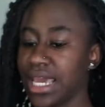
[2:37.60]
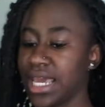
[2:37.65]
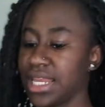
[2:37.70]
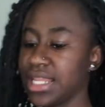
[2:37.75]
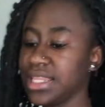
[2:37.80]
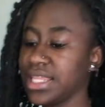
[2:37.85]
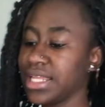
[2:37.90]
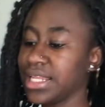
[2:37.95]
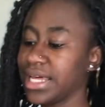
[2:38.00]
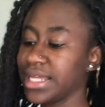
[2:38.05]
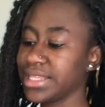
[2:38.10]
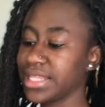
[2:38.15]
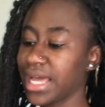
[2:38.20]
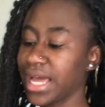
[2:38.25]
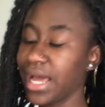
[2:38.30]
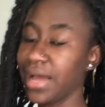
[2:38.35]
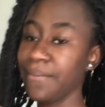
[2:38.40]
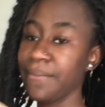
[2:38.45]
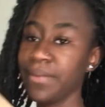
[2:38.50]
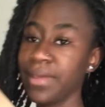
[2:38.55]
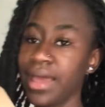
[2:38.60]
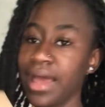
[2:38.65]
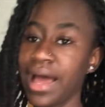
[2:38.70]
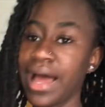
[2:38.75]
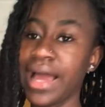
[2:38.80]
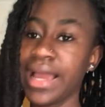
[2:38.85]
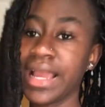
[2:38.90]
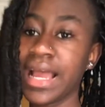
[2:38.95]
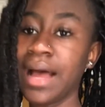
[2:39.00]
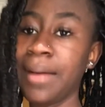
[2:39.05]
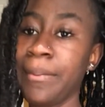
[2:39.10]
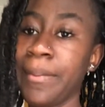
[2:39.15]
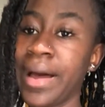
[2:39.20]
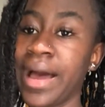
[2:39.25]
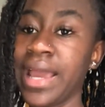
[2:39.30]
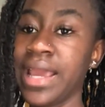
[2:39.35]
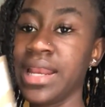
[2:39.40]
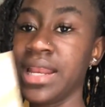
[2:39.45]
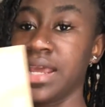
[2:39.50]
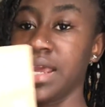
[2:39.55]
anything like that. I got
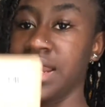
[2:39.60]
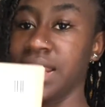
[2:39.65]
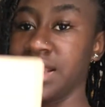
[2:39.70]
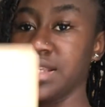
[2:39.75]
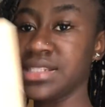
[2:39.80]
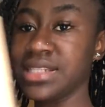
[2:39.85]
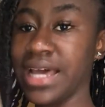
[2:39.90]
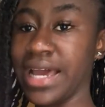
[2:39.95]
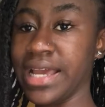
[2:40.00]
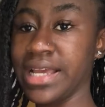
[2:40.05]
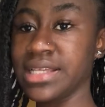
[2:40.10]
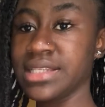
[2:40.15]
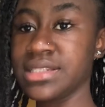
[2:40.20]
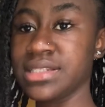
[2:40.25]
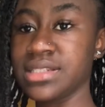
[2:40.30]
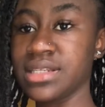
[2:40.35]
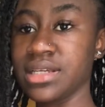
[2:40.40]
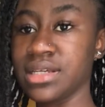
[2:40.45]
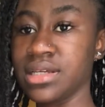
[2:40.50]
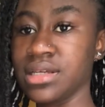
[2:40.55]
mine in a size,